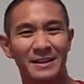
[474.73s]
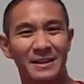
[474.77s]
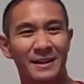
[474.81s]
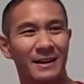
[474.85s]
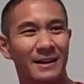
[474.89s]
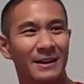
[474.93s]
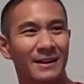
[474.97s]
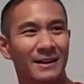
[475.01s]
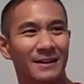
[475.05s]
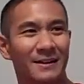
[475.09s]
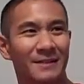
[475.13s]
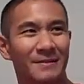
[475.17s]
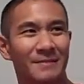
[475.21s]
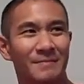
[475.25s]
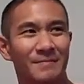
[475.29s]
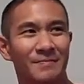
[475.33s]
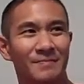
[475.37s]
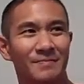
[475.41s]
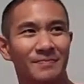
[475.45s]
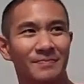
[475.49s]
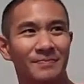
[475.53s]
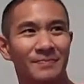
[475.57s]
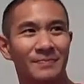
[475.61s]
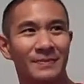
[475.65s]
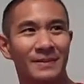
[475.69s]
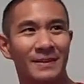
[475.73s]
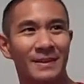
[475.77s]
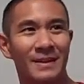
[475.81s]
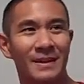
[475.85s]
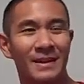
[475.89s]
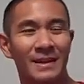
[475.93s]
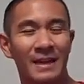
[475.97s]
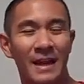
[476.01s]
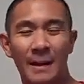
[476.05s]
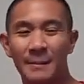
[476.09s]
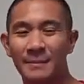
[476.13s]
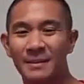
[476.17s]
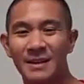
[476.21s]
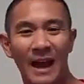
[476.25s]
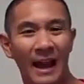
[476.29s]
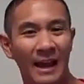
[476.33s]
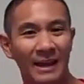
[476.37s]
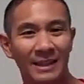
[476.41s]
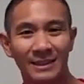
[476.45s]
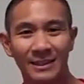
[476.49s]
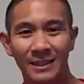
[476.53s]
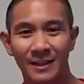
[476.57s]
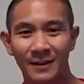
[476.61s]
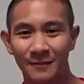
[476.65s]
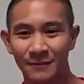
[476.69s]
Um, I mean,
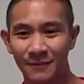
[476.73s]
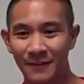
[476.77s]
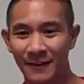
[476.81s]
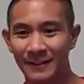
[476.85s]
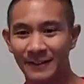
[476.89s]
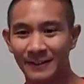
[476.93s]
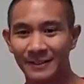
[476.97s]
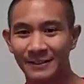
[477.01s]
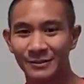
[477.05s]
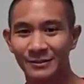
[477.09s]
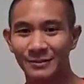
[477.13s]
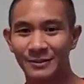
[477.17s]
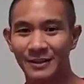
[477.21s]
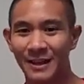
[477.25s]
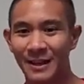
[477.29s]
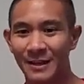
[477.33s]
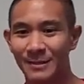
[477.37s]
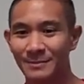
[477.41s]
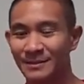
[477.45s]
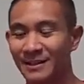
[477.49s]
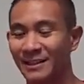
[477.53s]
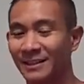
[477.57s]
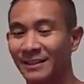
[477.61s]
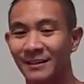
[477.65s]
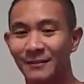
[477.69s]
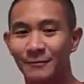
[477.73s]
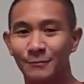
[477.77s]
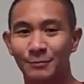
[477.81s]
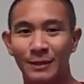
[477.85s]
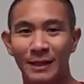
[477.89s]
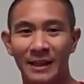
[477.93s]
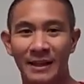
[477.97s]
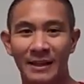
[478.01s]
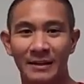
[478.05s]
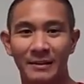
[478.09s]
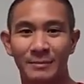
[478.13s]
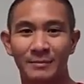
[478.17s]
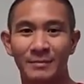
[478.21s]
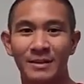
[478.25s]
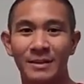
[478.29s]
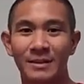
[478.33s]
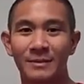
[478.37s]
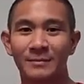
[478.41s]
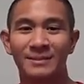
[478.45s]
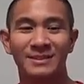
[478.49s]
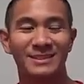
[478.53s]
I love finding new games and I love playing them,